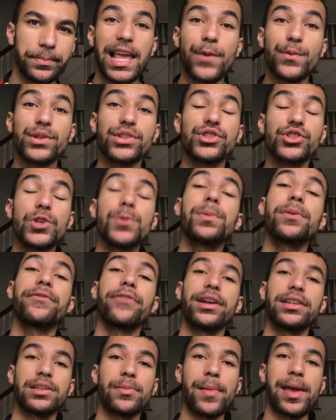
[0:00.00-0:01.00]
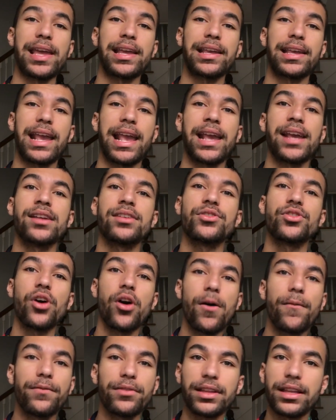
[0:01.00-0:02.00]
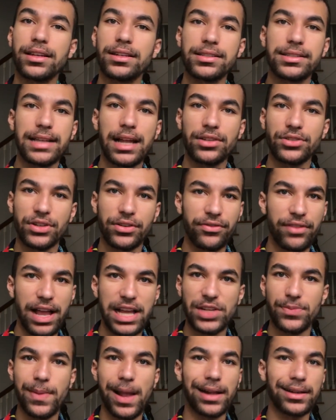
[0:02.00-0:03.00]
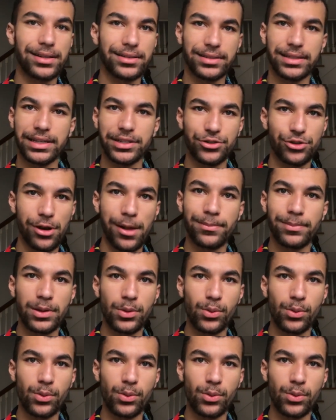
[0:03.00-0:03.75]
It was super fun to make, and hopefully a nostalgic flashback doesn't interrupt